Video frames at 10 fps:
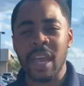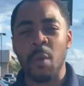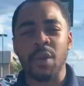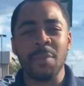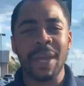And
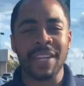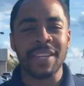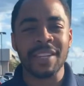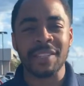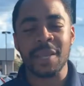when you make it in
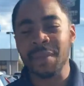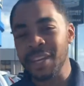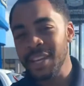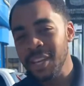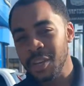to see me,
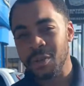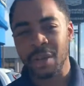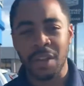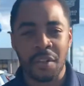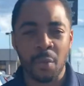you're going to
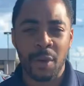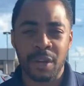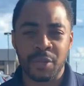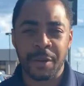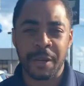love the way you
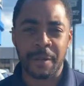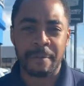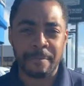treat me.